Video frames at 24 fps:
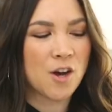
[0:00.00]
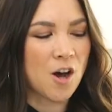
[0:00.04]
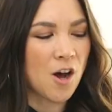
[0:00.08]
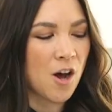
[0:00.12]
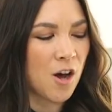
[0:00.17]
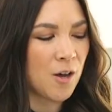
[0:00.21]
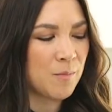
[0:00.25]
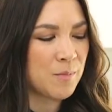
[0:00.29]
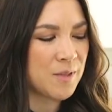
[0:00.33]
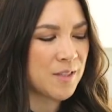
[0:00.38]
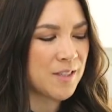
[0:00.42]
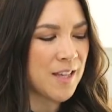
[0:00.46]

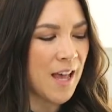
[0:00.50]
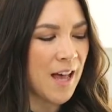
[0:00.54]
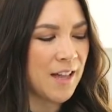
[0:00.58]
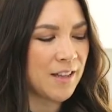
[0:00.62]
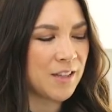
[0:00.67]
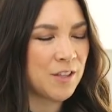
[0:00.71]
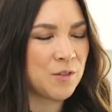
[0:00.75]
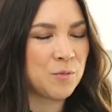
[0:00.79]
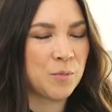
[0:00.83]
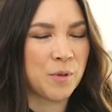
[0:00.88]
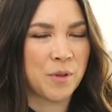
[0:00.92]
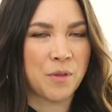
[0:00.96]
Cobb
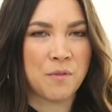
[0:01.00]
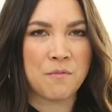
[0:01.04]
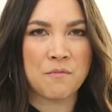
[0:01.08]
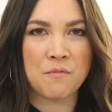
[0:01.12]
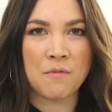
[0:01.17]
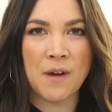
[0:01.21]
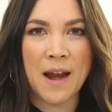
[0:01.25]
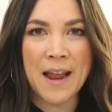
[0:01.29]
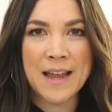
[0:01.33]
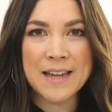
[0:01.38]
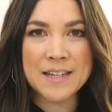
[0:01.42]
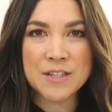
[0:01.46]
salad with
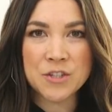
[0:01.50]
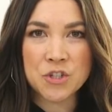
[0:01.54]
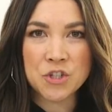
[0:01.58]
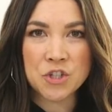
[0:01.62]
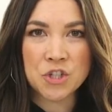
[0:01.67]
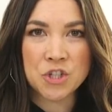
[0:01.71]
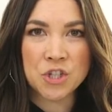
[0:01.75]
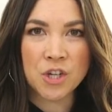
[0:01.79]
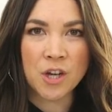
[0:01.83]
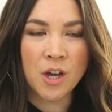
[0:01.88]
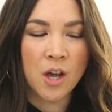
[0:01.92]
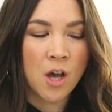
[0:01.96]

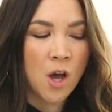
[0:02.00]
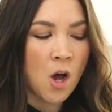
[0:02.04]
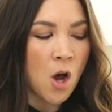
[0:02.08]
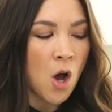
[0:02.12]
ranch.